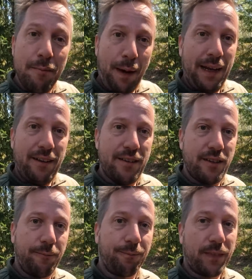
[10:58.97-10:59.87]

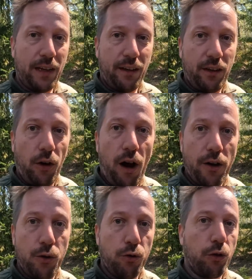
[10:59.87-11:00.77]
paints that are
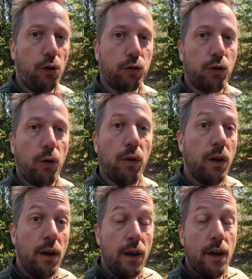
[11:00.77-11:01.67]
used also
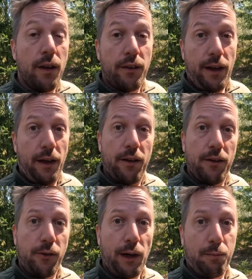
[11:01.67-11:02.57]
the
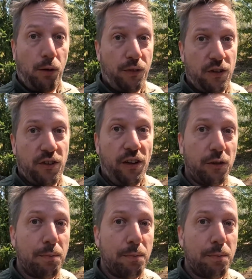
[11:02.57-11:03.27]
real professionals